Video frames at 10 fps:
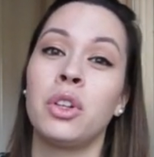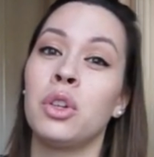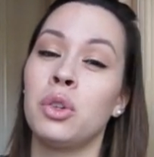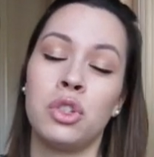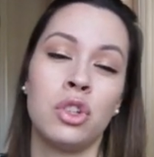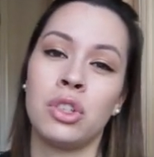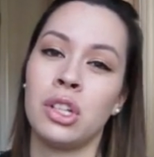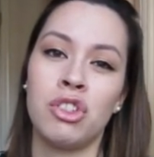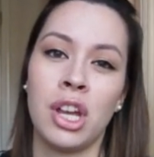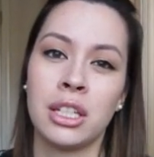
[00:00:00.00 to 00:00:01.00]
who's just
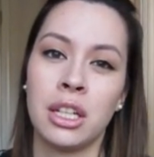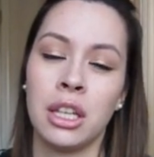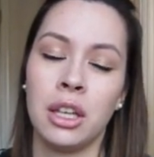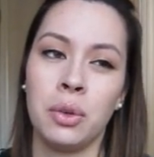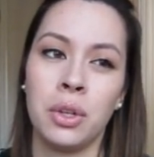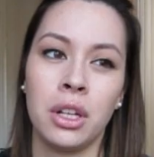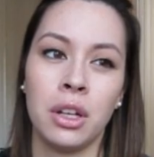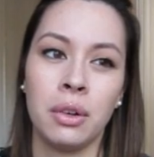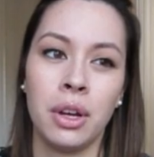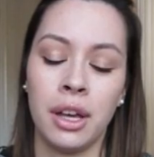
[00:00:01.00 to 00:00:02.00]
injecting you, you
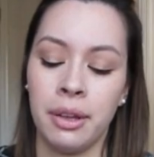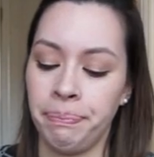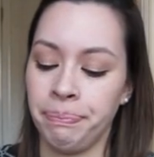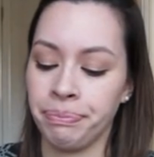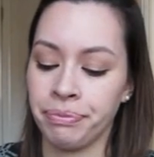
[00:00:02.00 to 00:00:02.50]
know.